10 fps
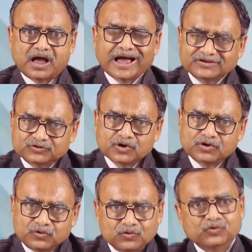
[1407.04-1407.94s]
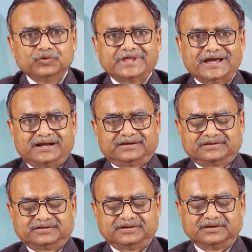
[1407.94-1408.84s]
As you all know
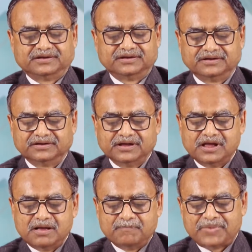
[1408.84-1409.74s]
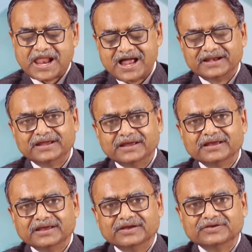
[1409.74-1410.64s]
that
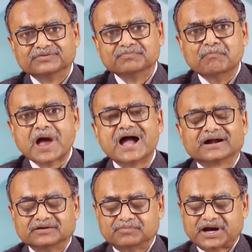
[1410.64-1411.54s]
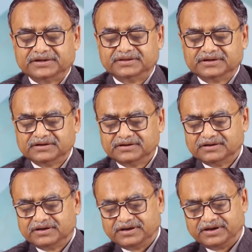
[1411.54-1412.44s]
planning is backed by the
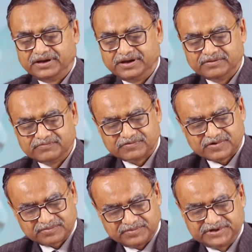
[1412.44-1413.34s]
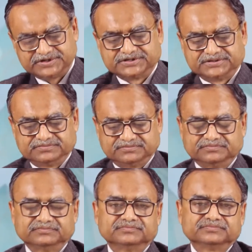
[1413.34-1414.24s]
information.
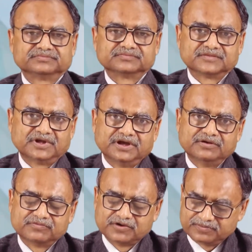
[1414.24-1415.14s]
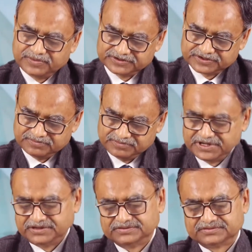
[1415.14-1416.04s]
Information
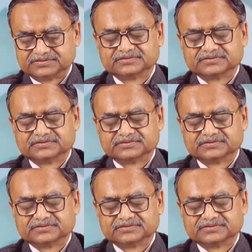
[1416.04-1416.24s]
means,